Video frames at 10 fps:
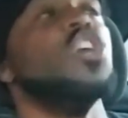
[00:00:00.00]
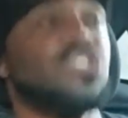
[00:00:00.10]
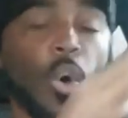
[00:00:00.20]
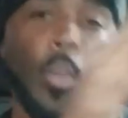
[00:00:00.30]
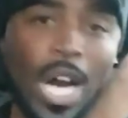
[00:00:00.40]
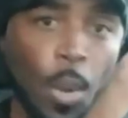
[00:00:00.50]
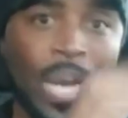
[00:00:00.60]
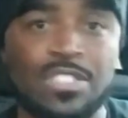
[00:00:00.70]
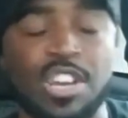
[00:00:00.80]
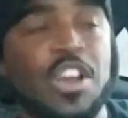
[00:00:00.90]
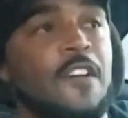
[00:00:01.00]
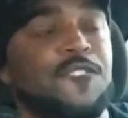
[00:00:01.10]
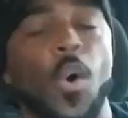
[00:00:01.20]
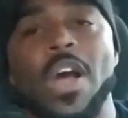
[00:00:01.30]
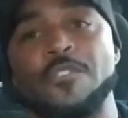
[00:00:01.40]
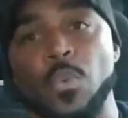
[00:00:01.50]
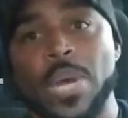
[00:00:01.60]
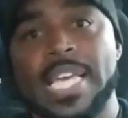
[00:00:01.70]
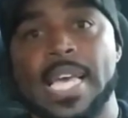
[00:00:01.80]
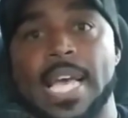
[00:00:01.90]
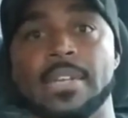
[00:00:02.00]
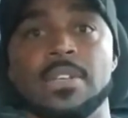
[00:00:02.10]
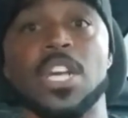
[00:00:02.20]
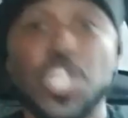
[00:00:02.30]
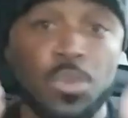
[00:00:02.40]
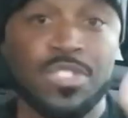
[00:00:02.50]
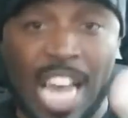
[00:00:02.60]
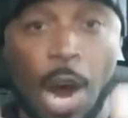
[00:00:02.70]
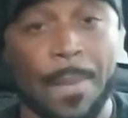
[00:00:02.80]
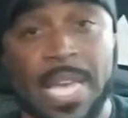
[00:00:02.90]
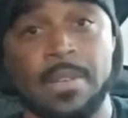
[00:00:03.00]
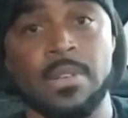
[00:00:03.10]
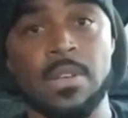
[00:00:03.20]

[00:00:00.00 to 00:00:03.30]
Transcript: So what are we cheering for every weekend? You tell me.